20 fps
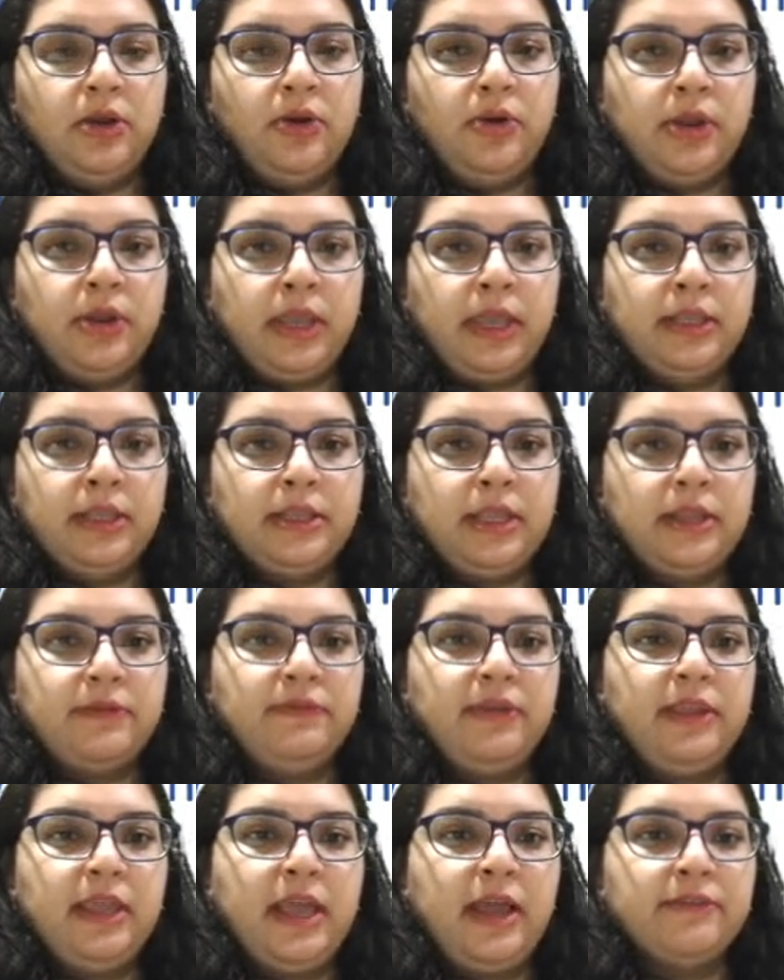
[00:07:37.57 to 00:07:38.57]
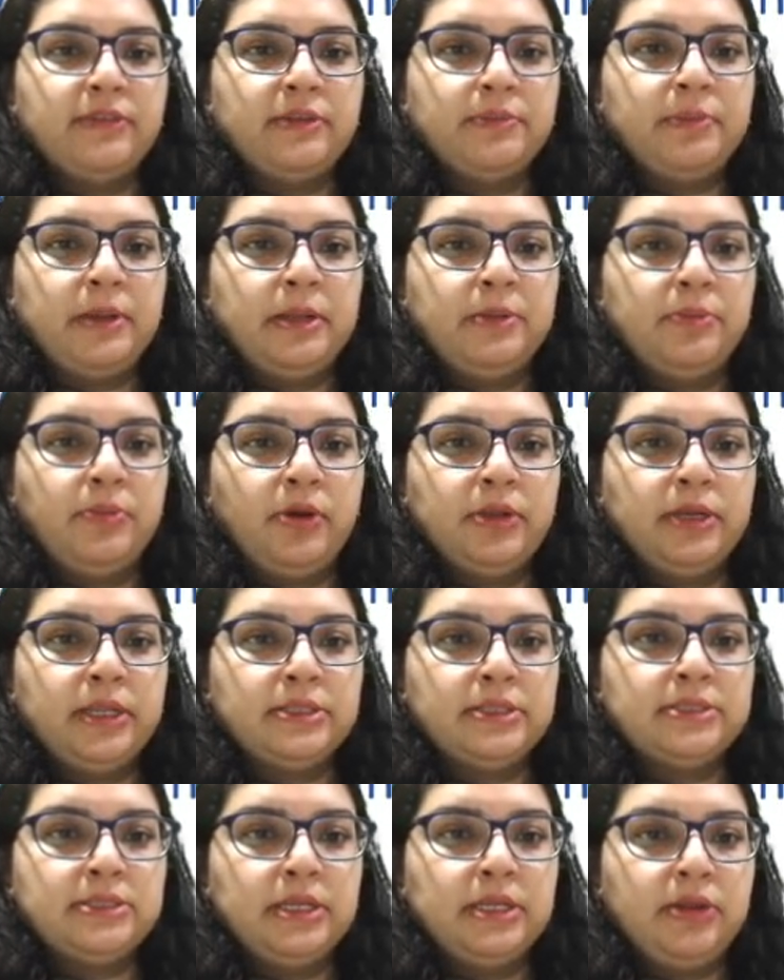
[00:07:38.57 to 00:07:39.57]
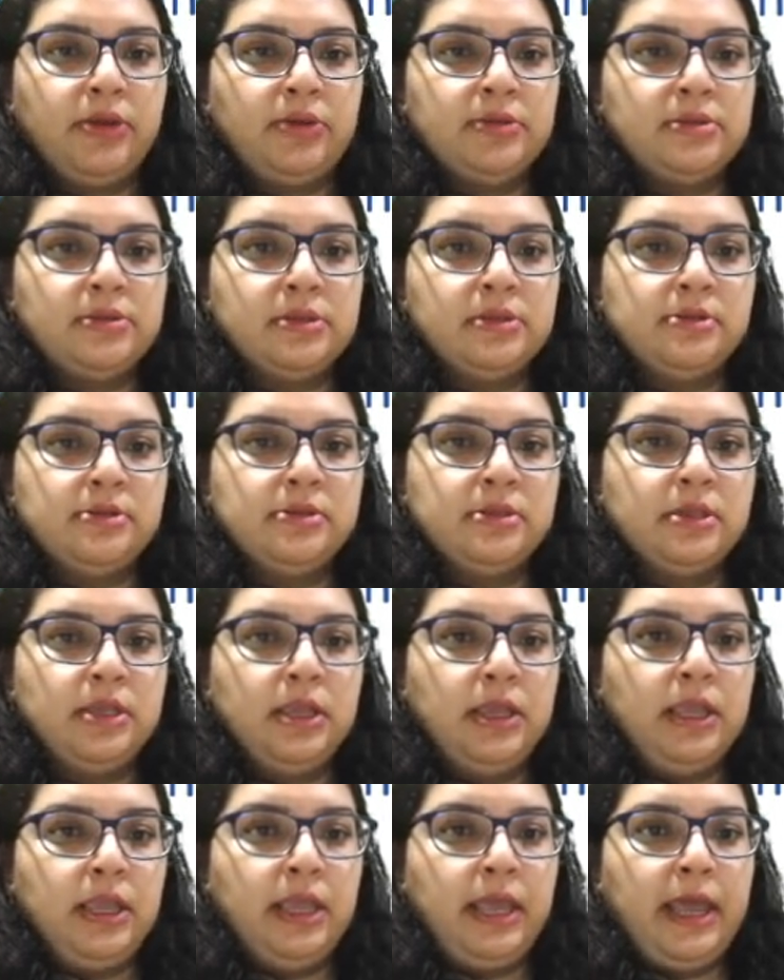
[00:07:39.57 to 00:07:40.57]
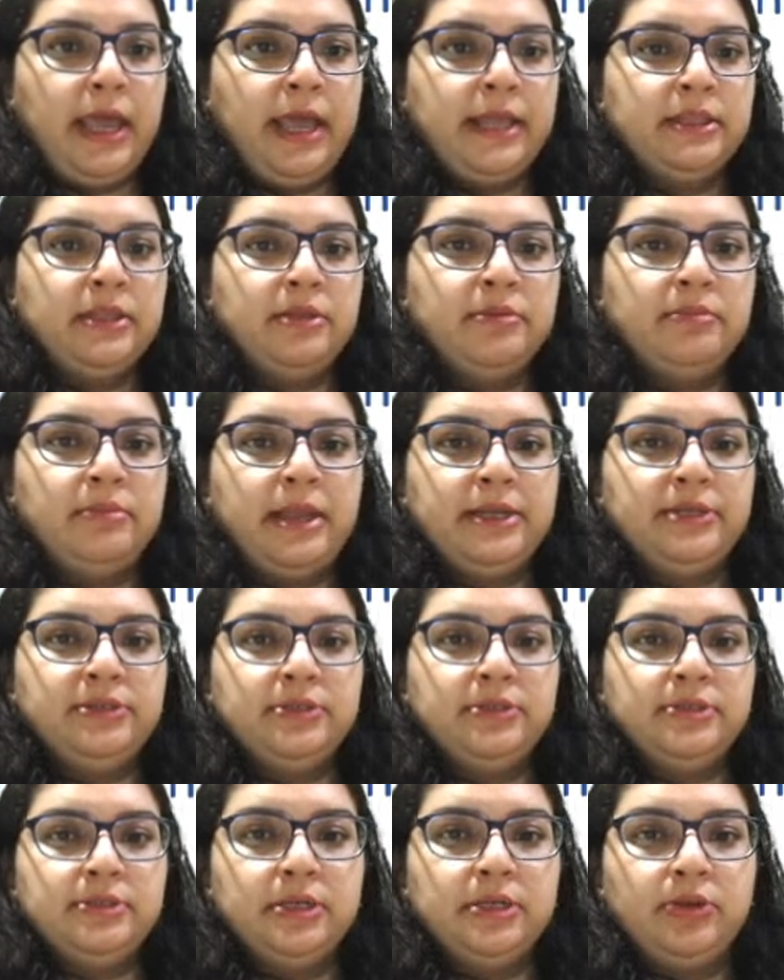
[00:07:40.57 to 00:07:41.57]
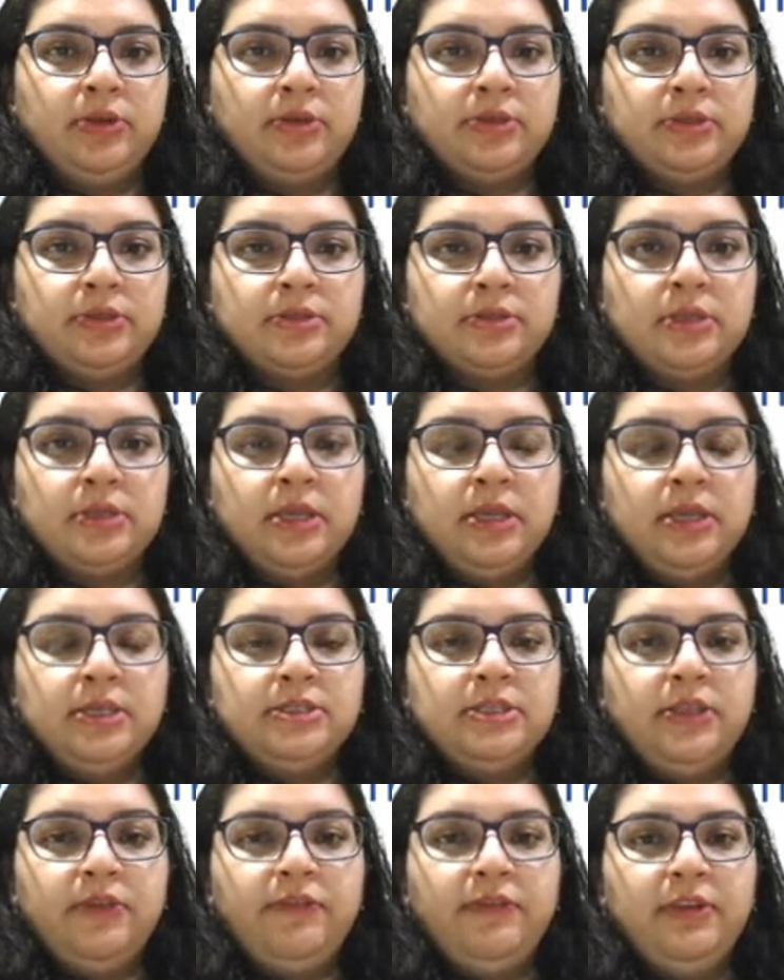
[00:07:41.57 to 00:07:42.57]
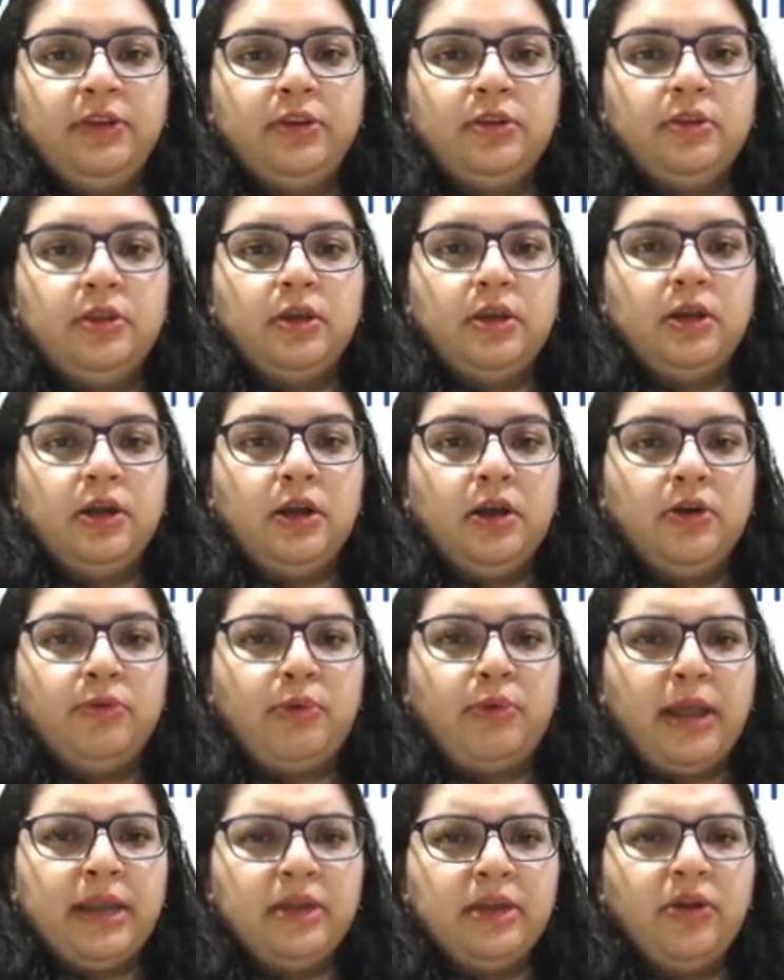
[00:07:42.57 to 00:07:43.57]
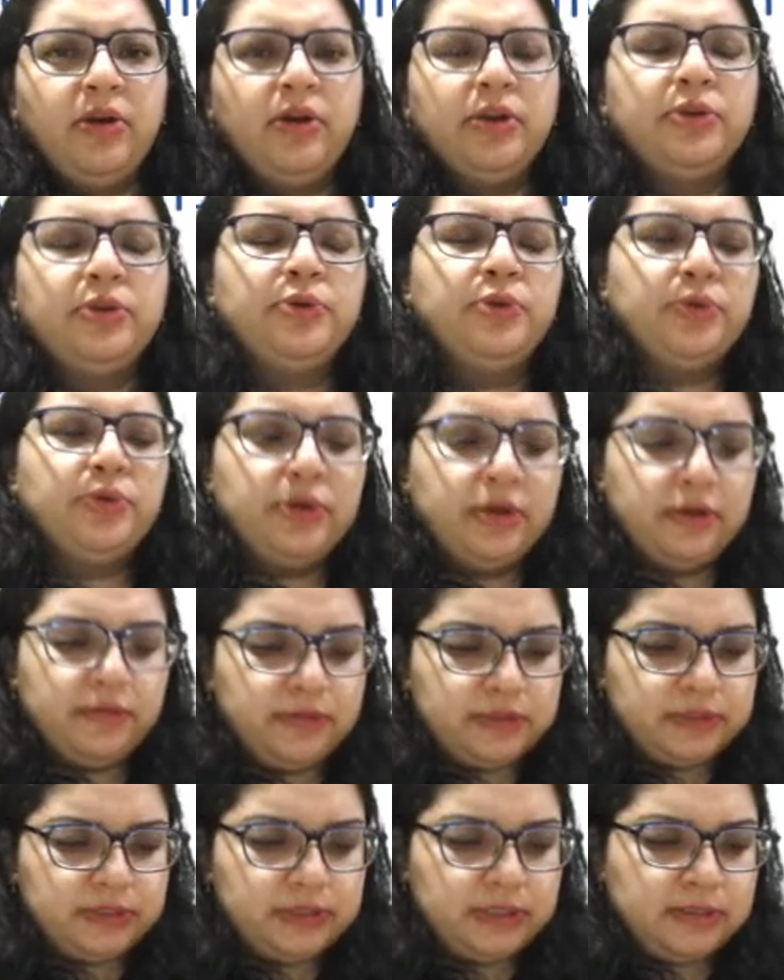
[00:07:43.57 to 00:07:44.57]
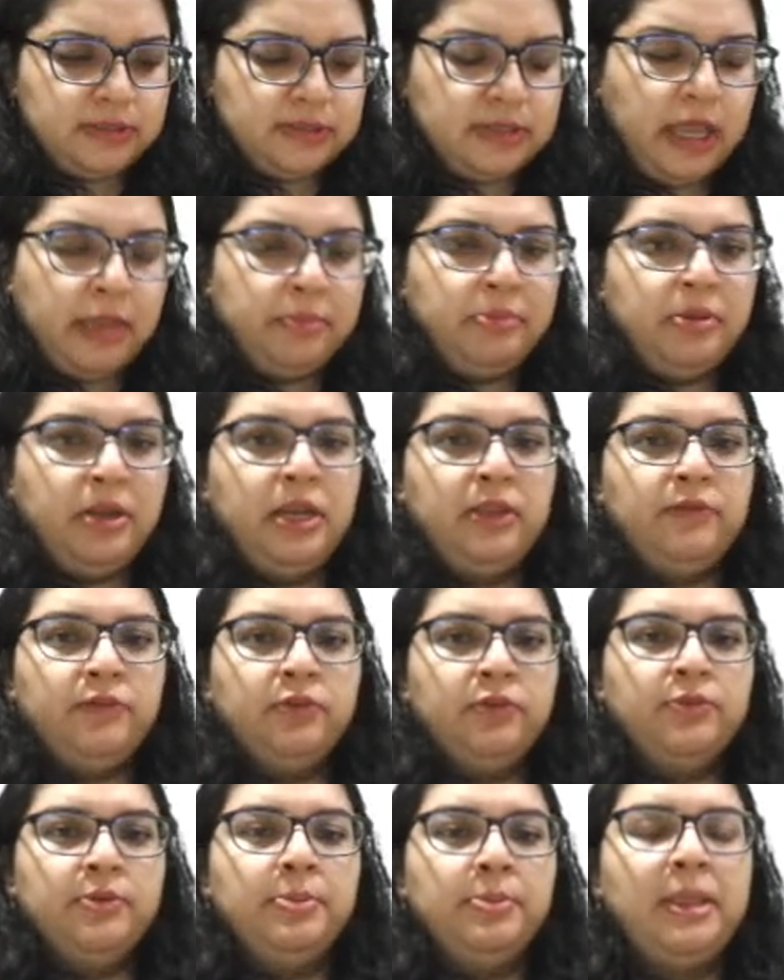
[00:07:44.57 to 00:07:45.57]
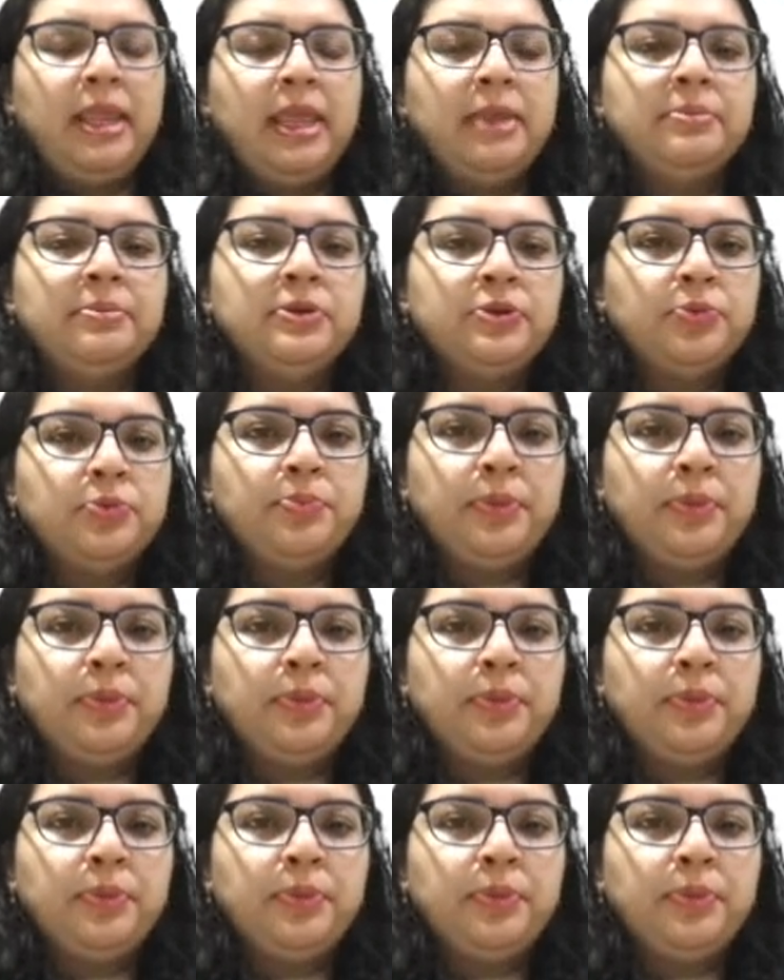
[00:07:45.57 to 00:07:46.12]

Okay, then we have the pulmonic stenosis and the mitral stenosis. See, with uh, one or two revisions, I believe you will be able to